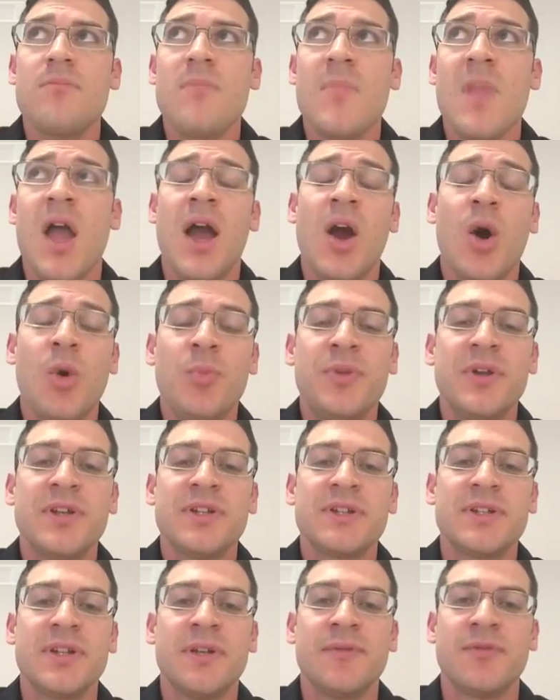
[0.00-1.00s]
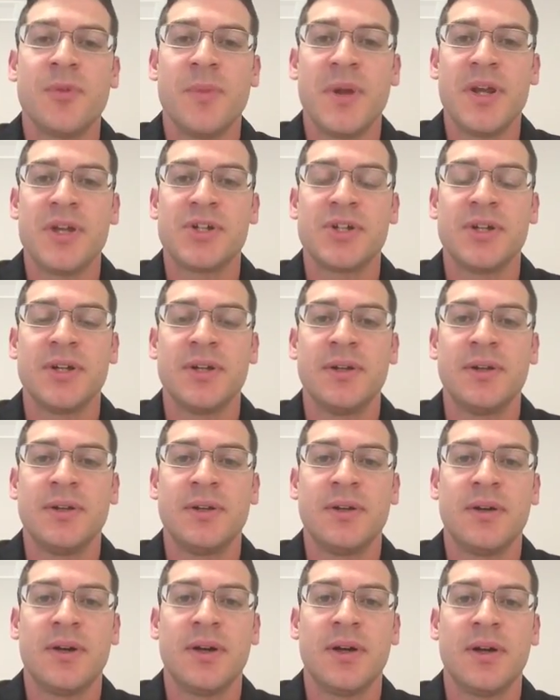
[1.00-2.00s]
I hope this
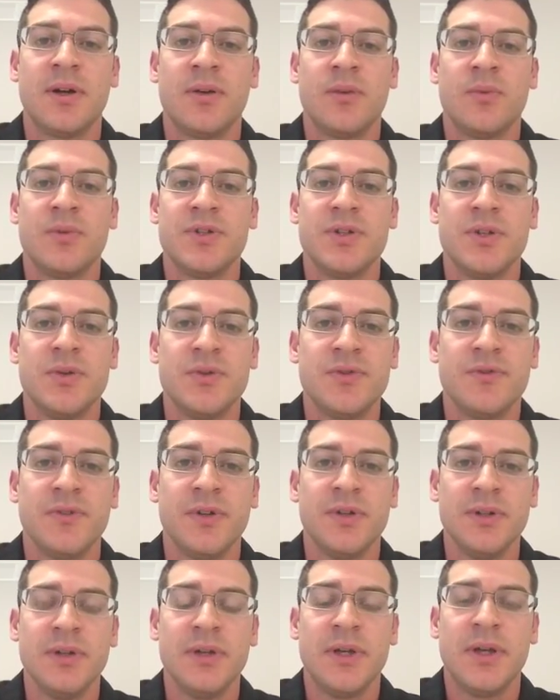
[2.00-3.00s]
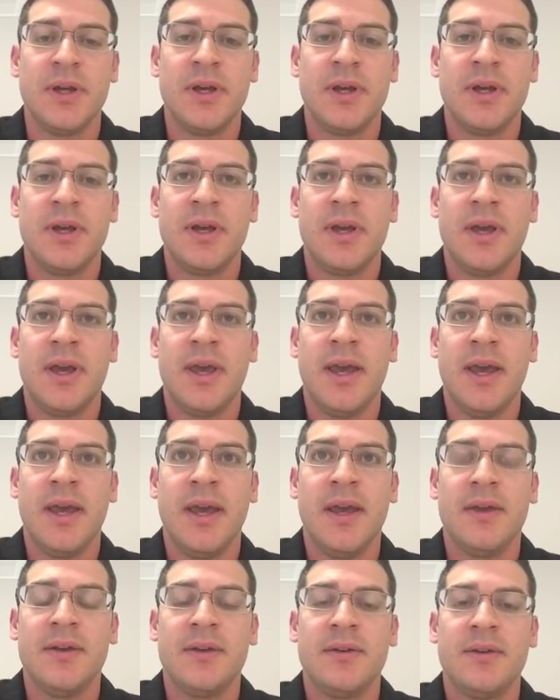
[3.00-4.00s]
information uh, was useful.
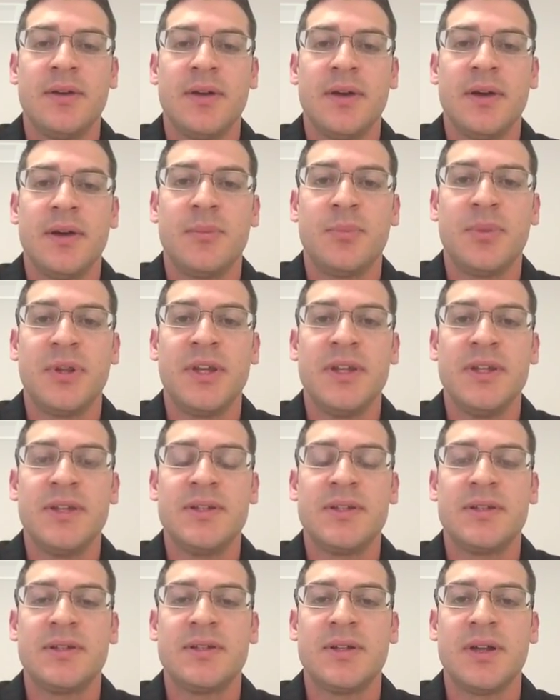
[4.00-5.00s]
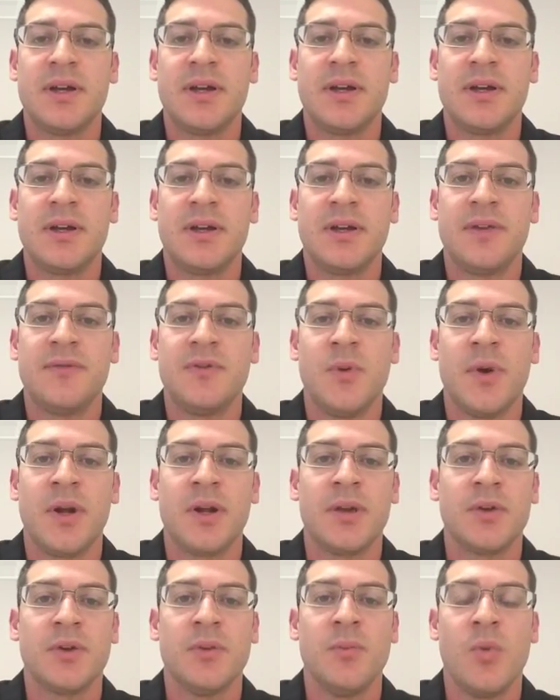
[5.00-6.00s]
And uh, please, uh, if you want
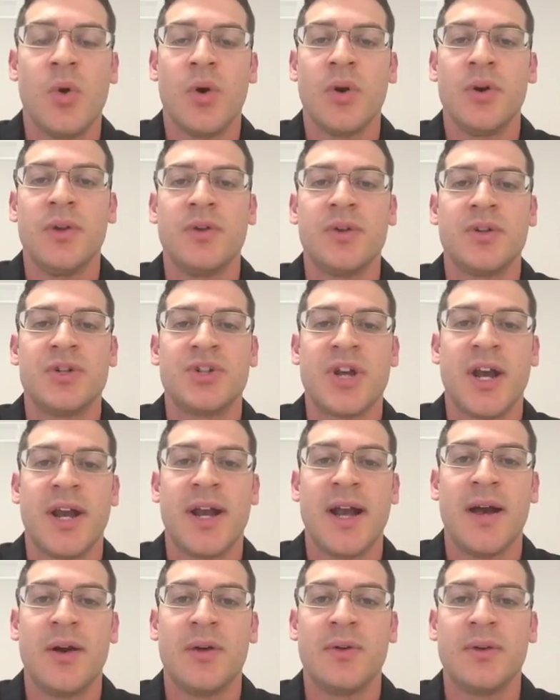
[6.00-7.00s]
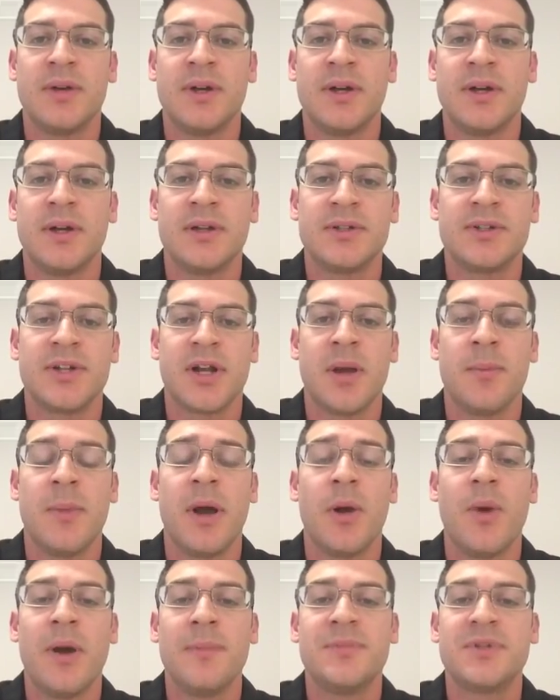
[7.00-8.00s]
to learn more, you can check out uh, check out
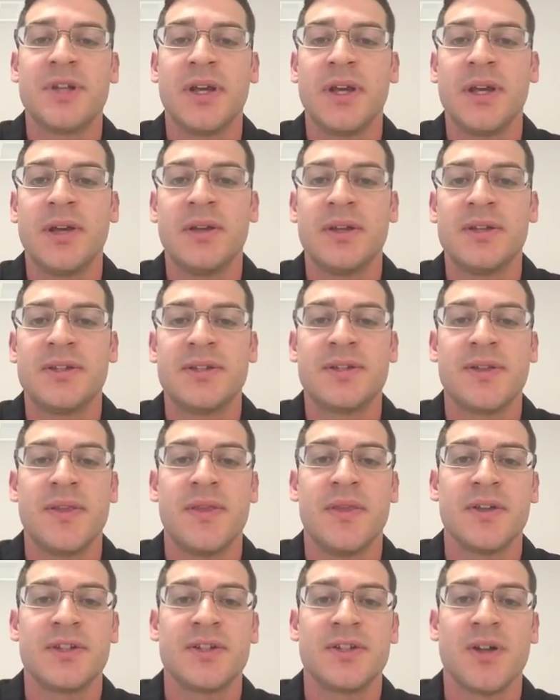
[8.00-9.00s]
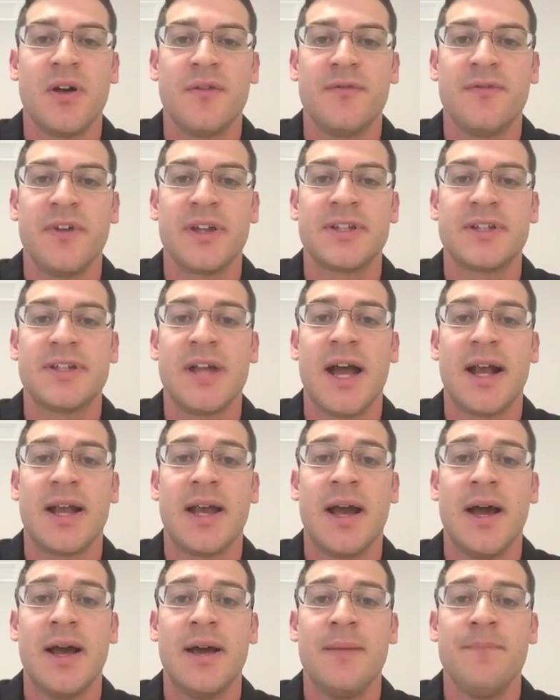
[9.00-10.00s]
my website. It's
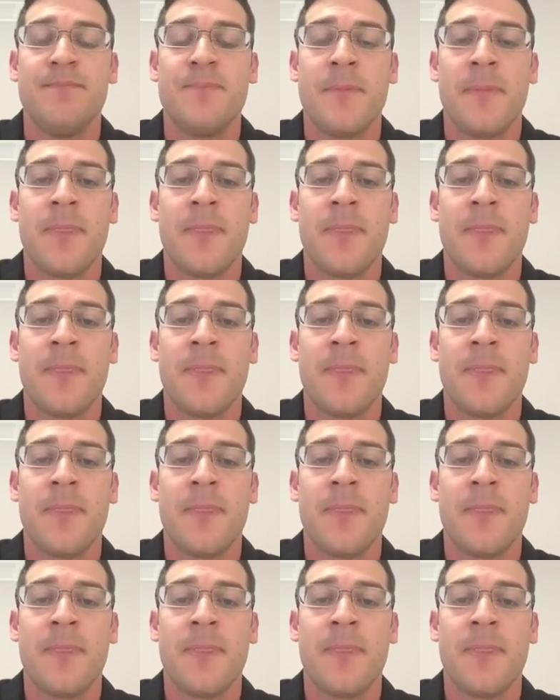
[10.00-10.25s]
thesaltfix.com,